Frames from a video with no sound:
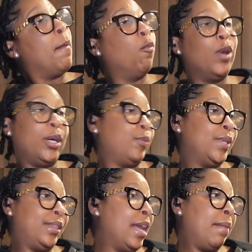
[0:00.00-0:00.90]
Well,
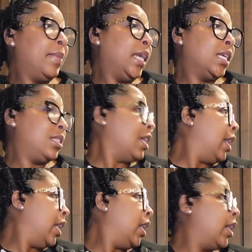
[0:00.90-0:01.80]
with that being
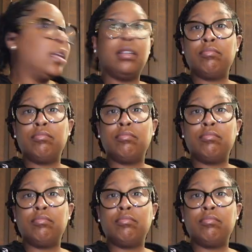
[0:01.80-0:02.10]
said,